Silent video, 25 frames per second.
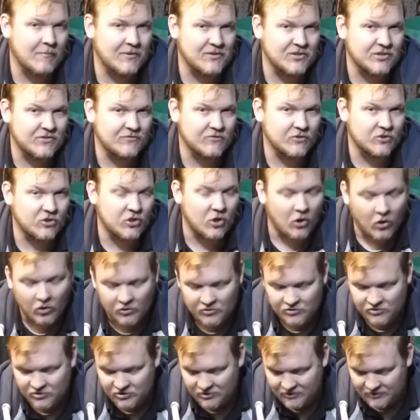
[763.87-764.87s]
much of a
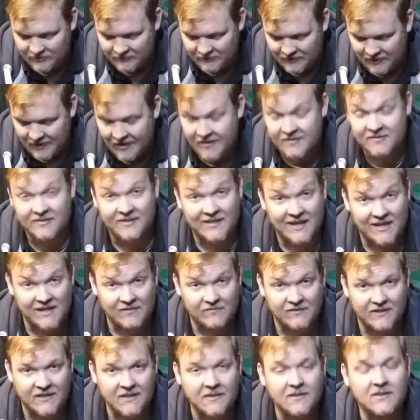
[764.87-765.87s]
cost
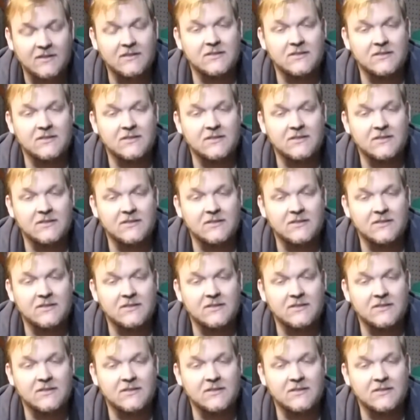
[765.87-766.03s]
saving?